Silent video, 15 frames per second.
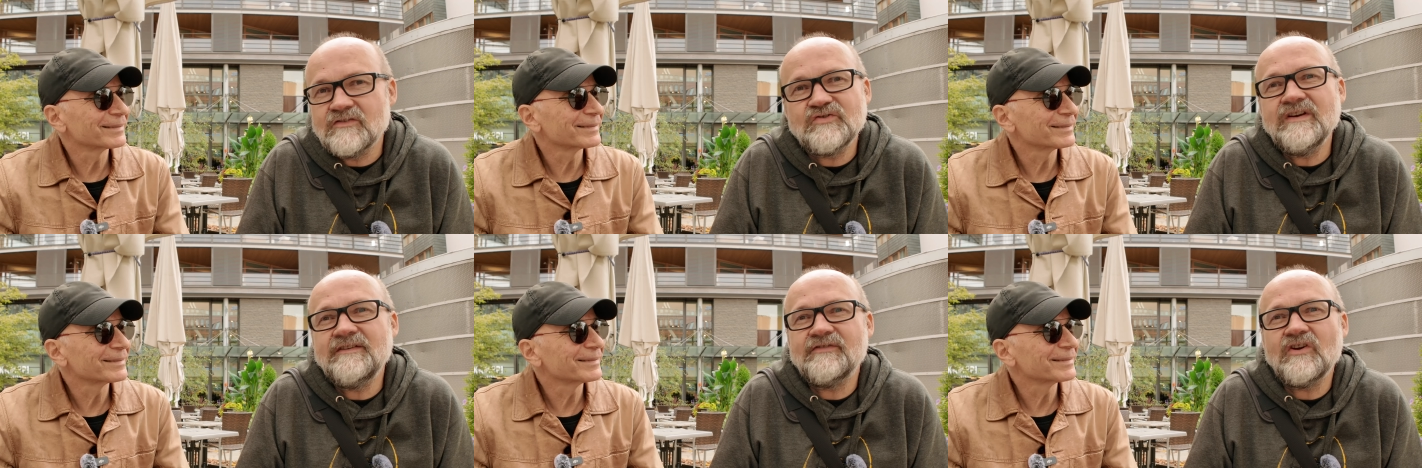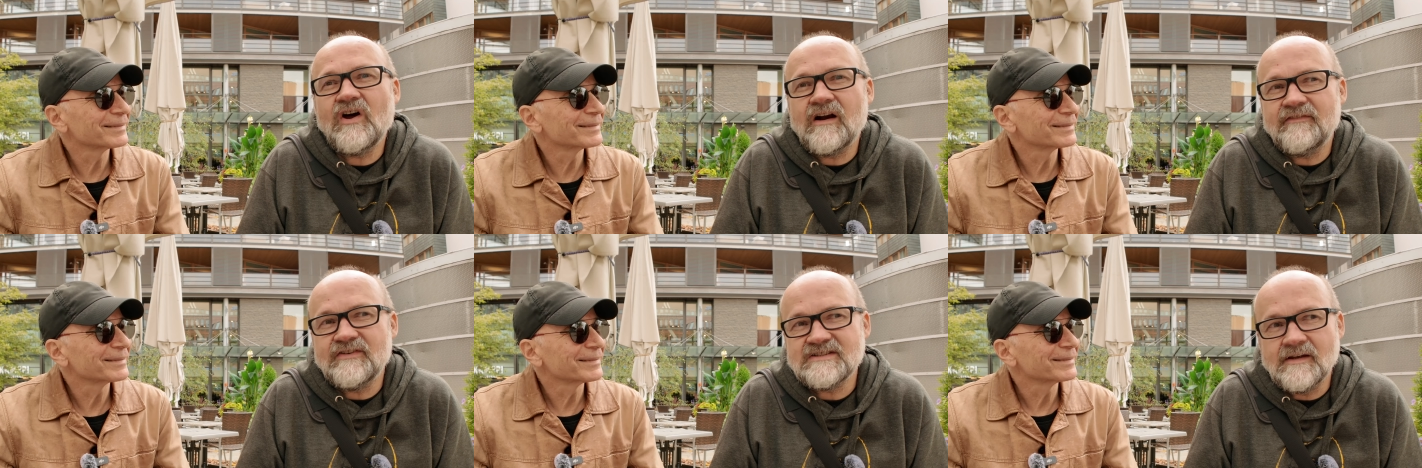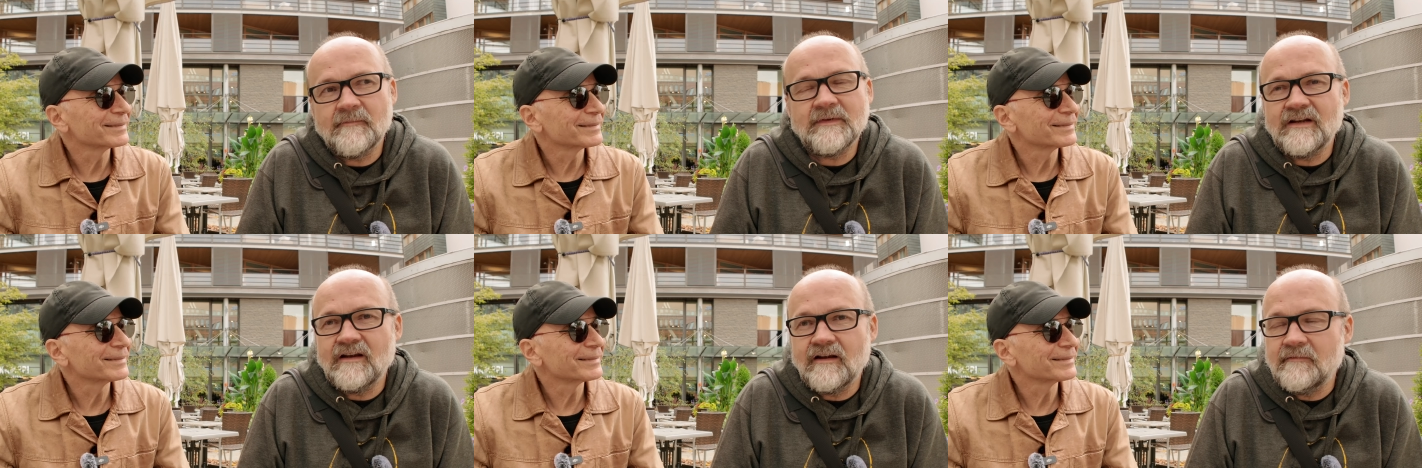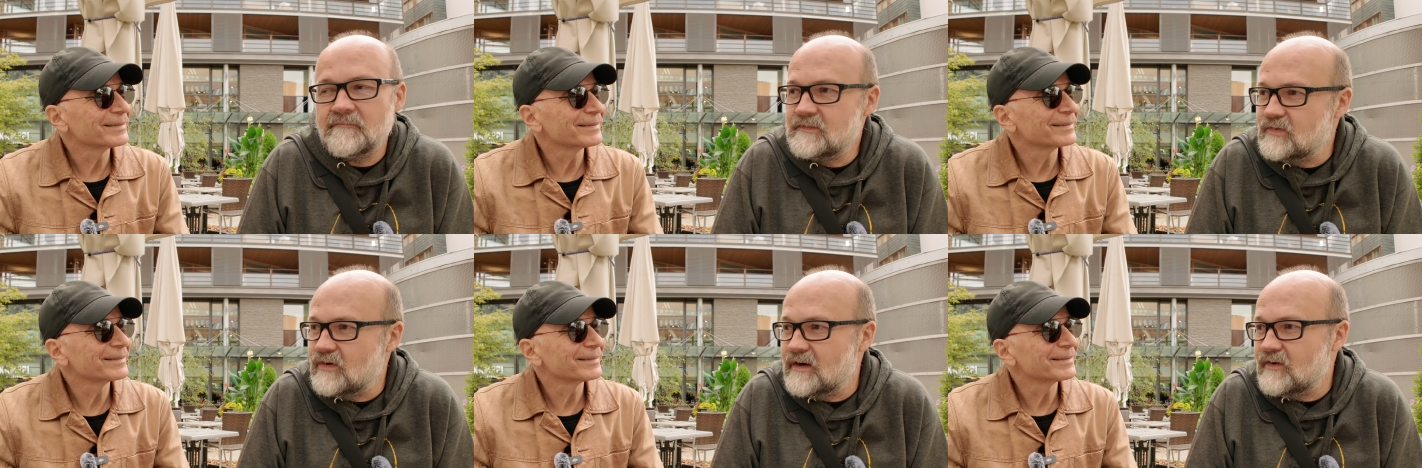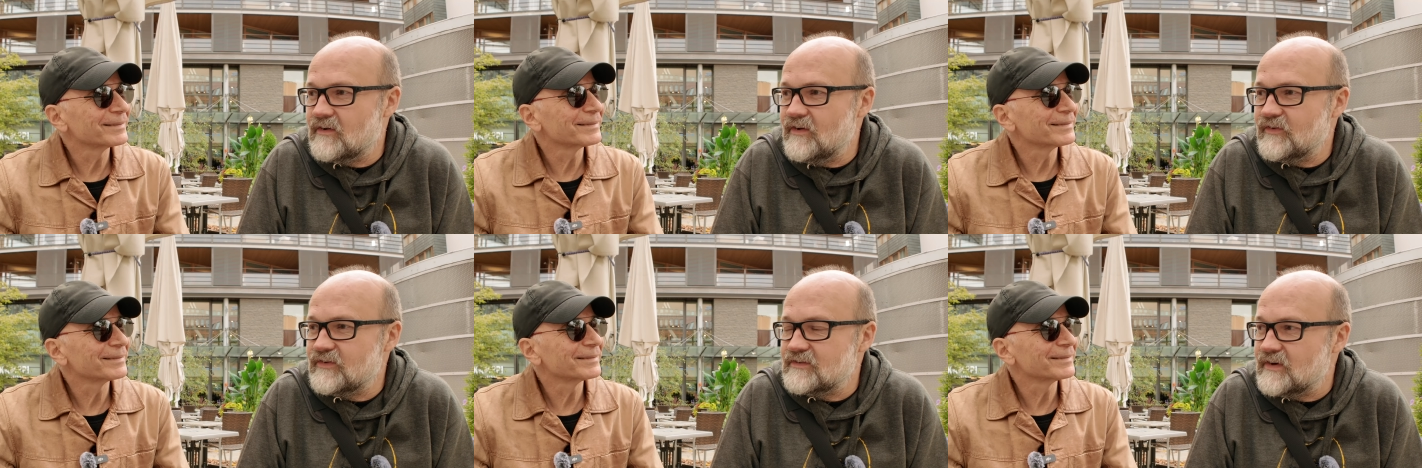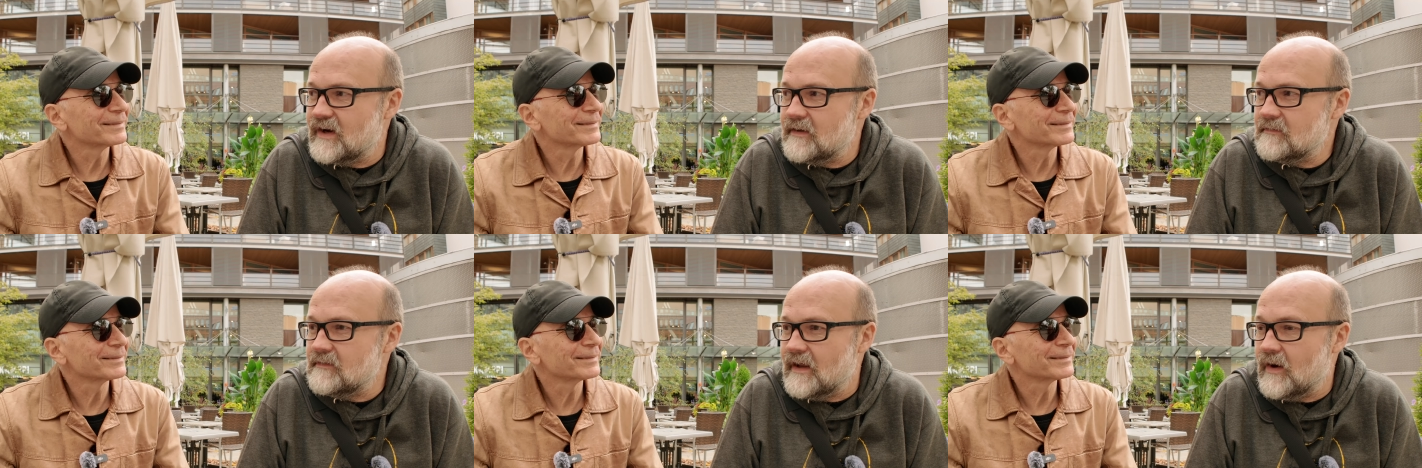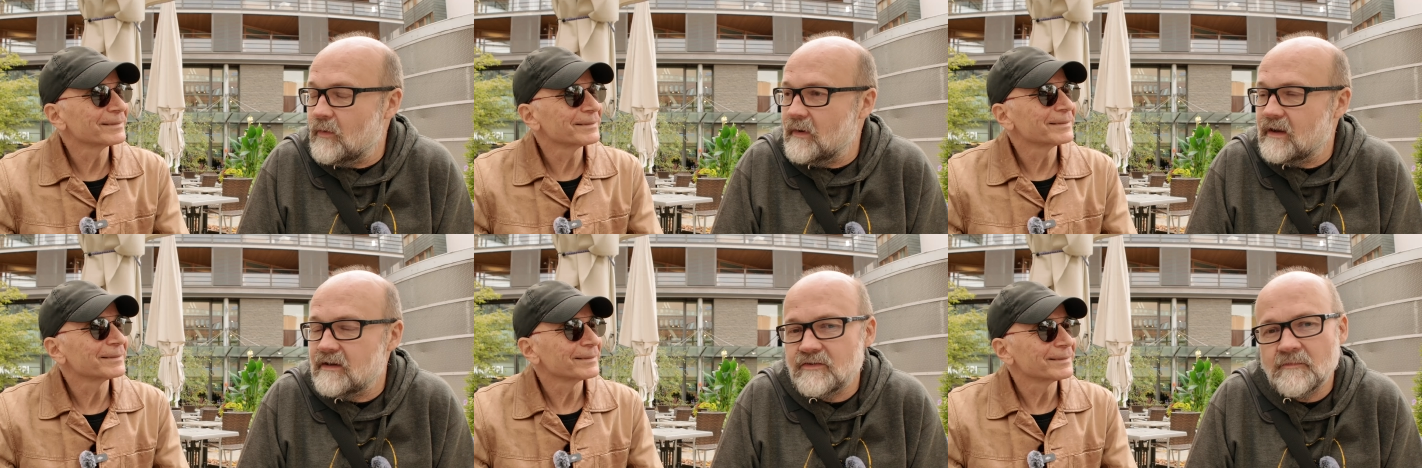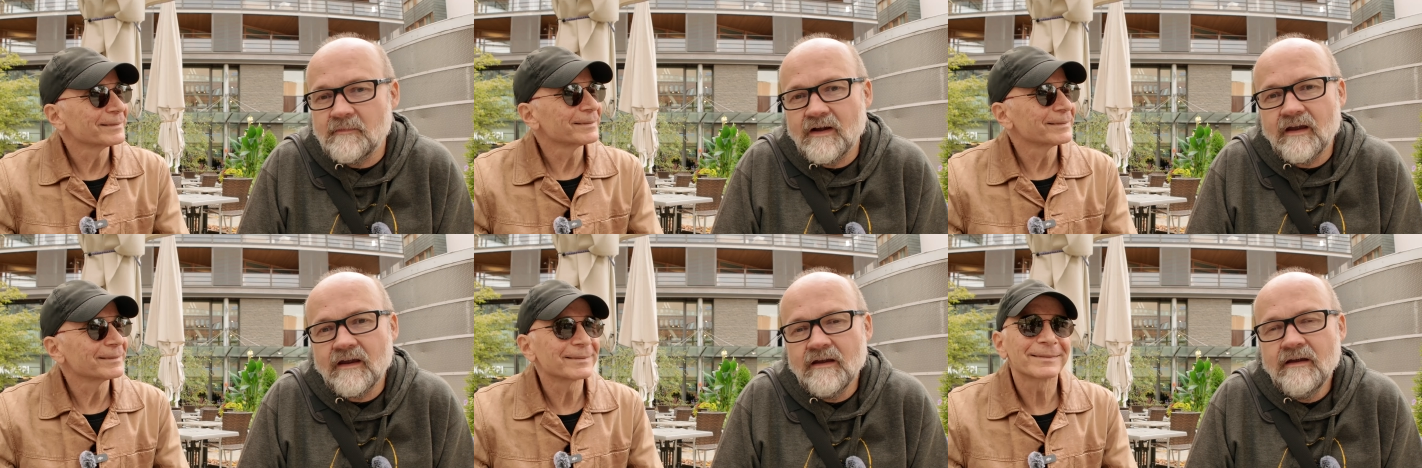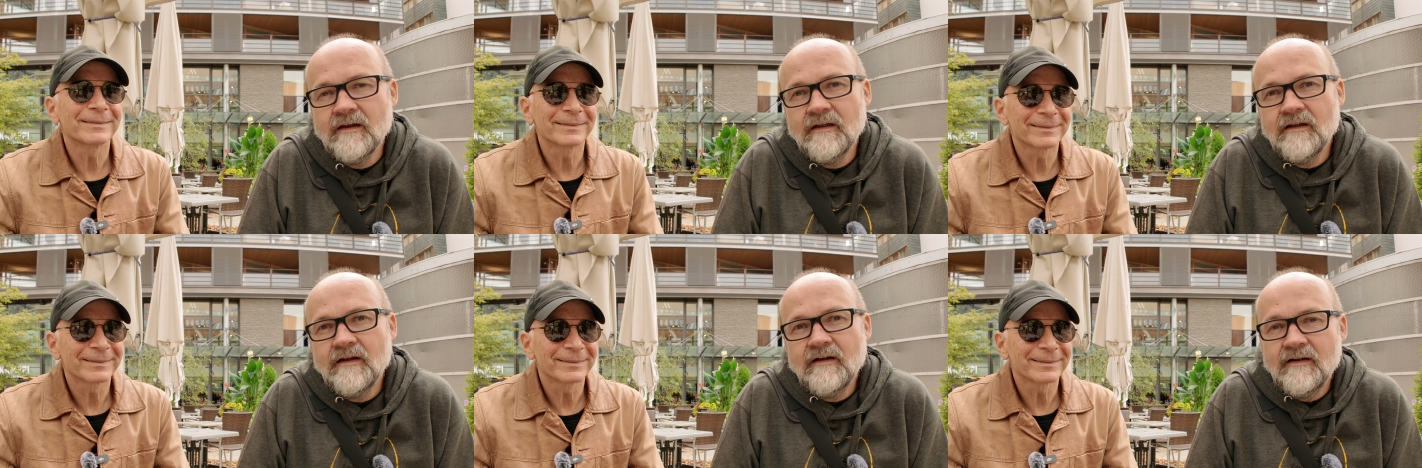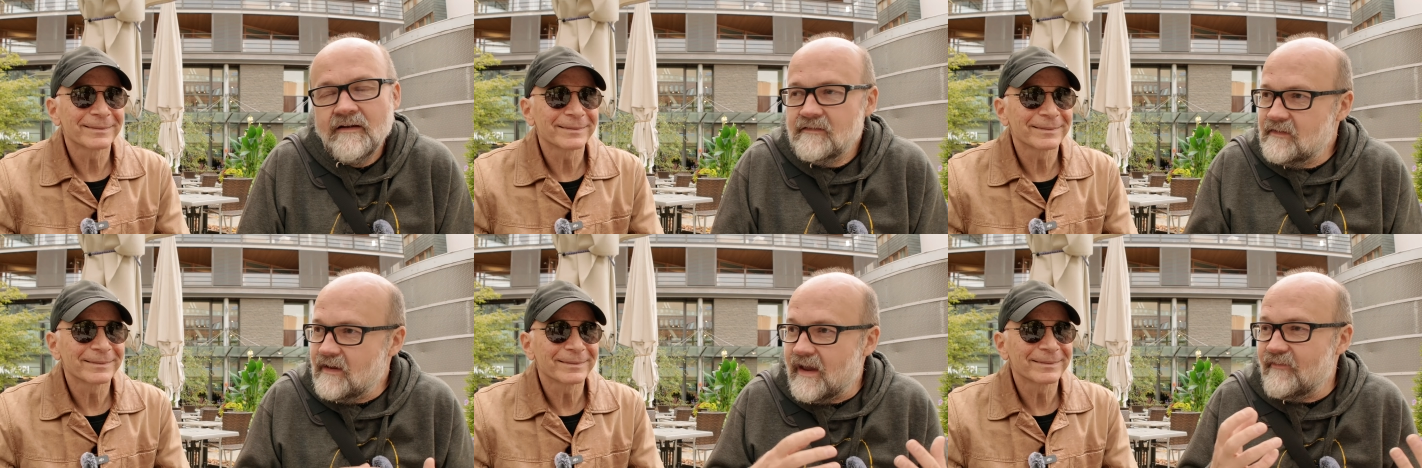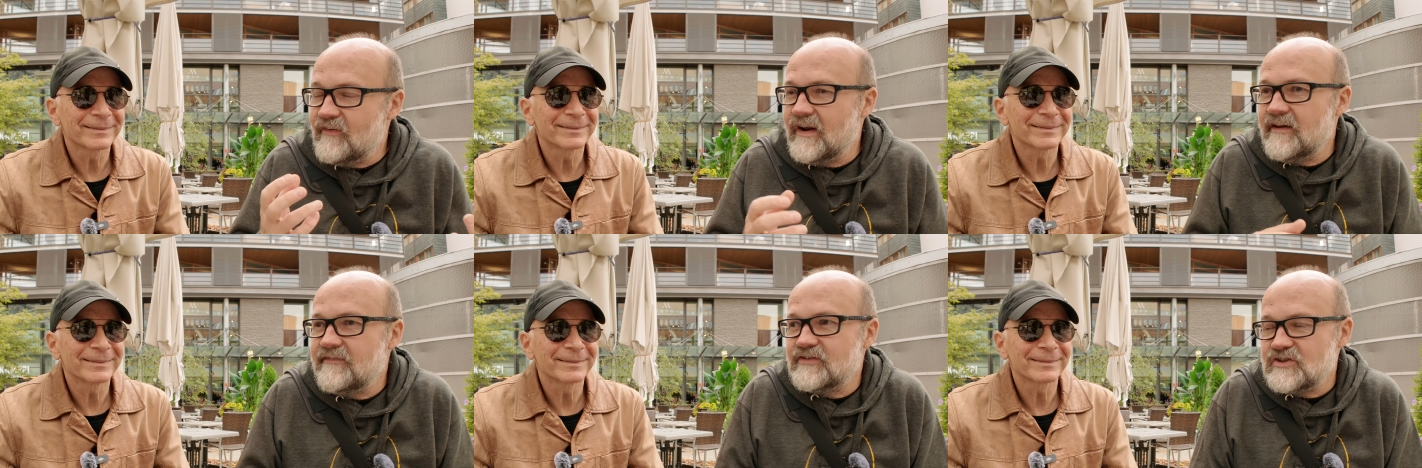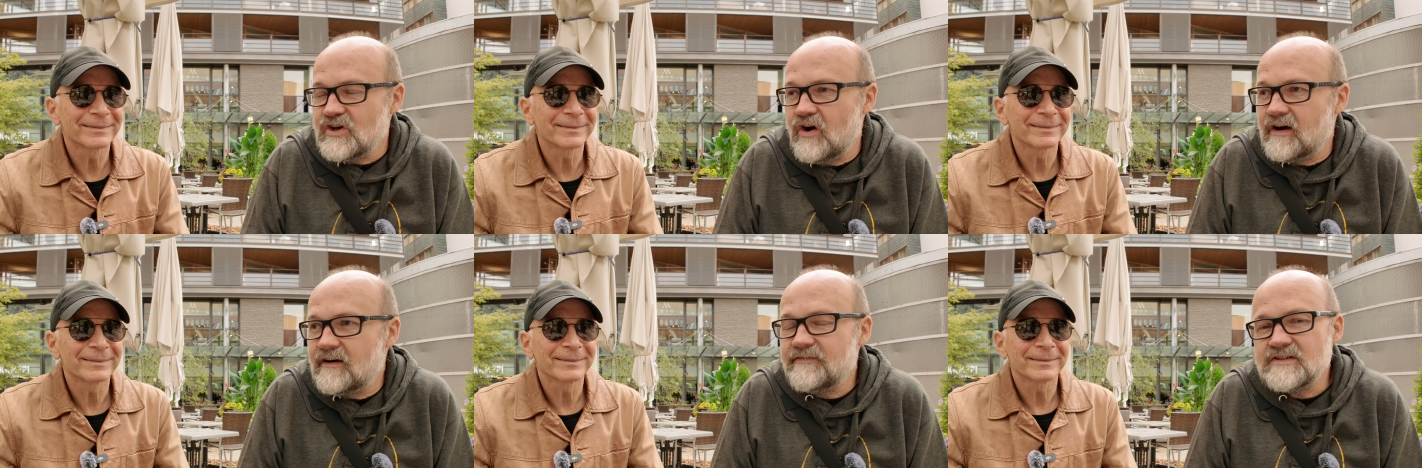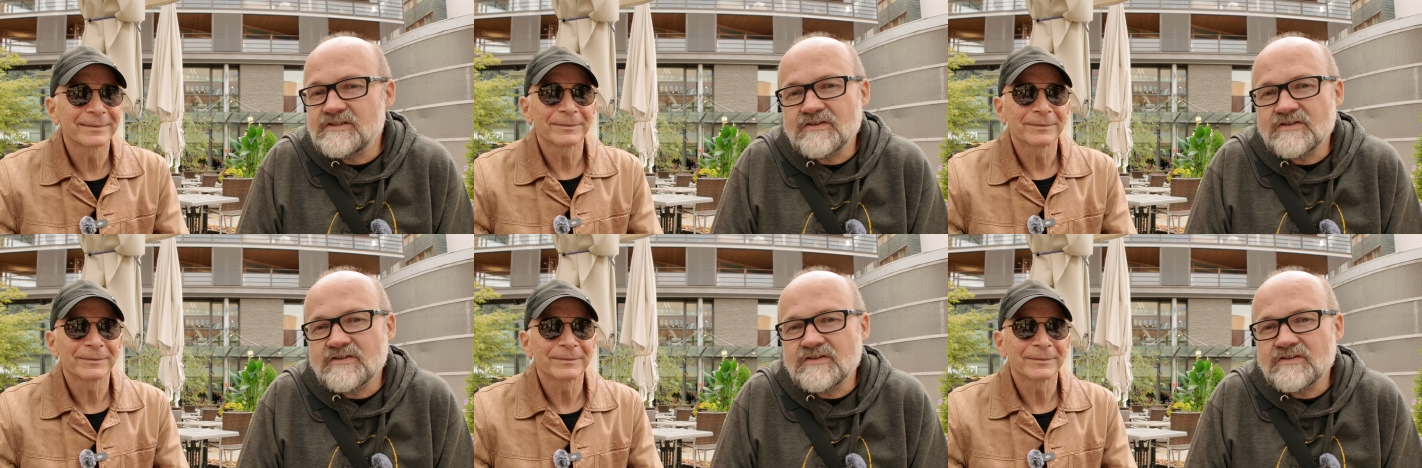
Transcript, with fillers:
Speaker 1: street photography is something that I try to concentrate now when I do my everyday photography.